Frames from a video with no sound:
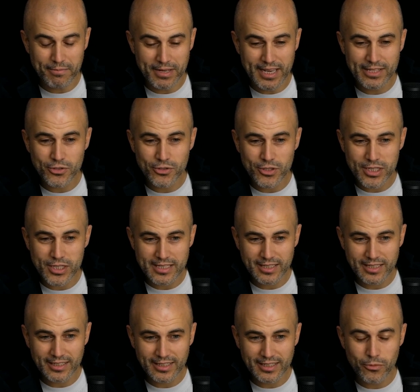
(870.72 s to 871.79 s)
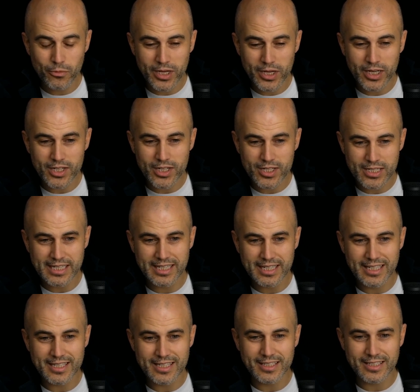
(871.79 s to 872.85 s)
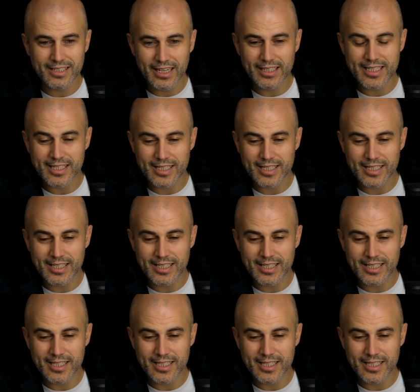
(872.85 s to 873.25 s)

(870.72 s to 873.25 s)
interestingly, we are seeing Italian